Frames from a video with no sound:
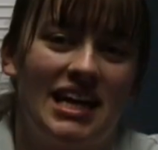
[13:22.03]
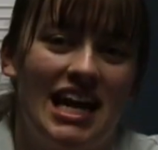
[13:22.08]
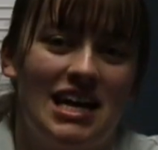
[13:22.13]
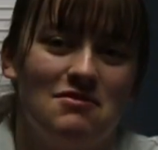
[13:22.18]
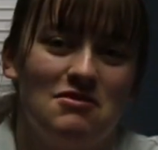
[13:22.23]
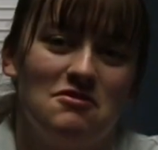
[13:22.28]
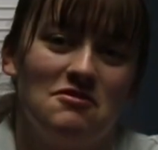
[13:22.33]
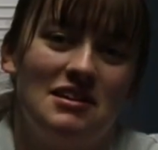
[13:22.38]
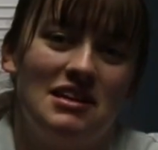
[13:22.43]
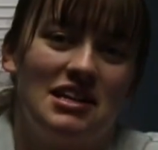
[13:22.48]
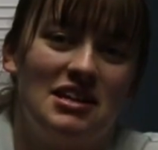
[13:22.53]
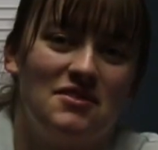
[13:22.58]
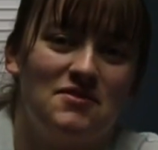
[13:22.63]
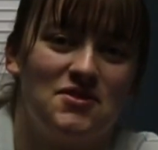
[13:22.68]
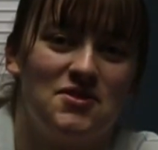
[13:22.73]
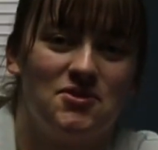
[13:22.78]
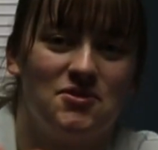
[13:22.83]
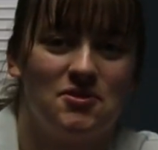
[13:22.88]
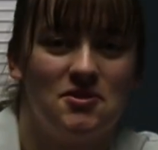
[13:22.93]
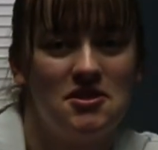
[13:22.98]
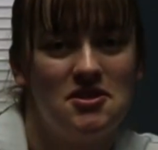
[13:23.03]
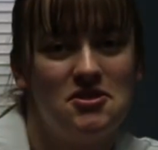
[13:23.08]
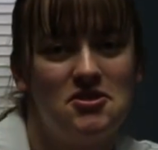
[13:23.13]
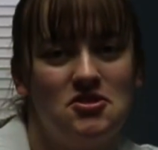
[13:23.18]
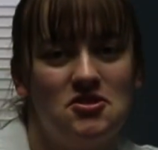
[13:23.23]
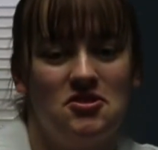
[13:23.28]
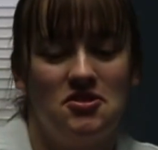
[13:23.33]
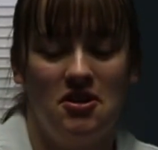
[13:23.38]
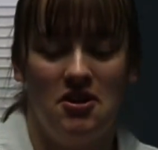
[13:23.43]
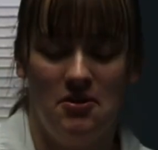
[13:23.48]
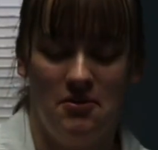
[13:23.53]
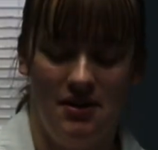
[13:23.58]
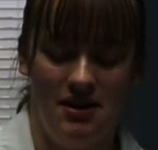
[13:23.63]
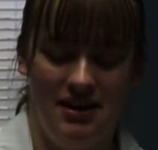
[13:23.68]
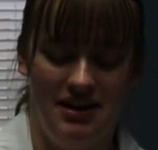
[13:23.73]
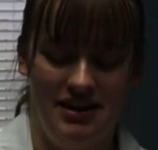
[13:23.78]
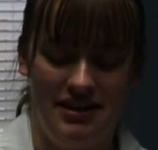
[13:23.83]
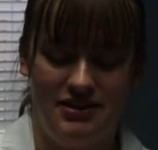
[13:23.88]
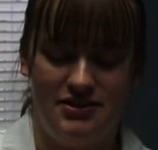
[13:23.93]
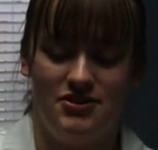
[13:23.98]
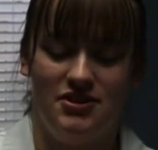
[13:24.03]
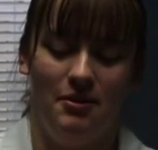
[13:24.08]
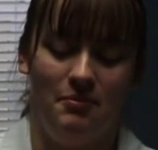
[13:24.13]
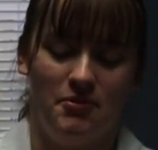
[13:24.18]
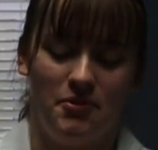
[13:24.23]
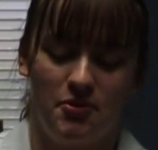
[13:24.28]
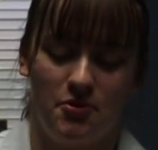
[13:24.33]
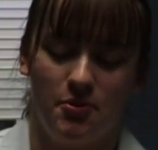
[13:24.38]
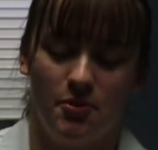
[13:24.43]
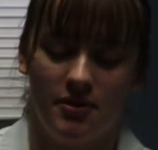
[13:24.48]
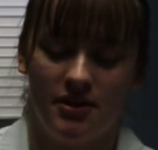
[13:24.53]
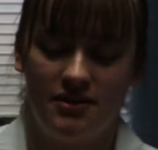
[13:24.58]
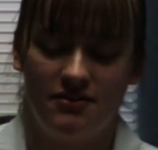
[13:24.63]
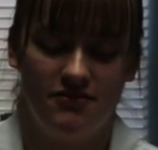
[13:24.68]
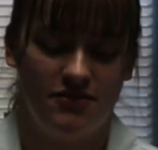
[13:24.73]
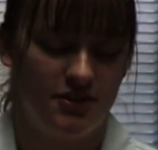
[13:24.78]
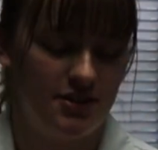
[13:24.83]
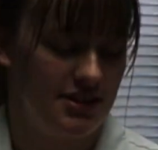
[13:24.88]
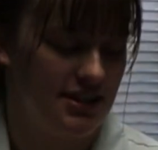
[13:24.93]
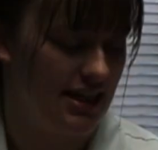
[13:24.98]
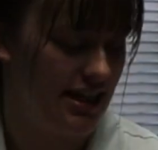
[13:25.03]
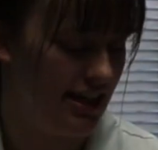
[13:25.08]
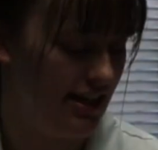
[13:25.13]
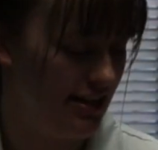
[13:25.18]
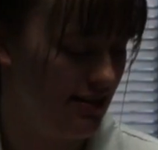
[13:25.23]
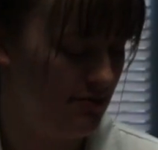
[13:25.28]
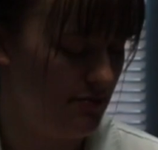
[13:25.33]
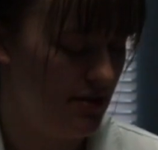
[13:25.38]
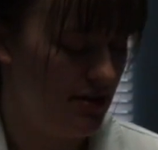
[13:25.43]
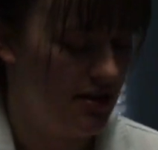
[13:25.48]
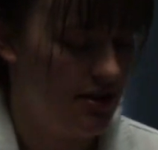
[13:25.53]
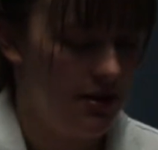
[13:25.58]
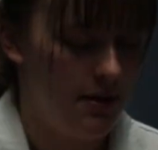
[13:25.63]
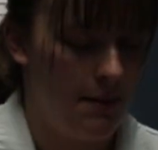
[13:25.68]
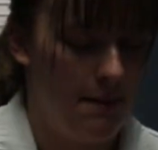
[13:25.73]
because my camera ran out of storage, so it stopped recording for a time.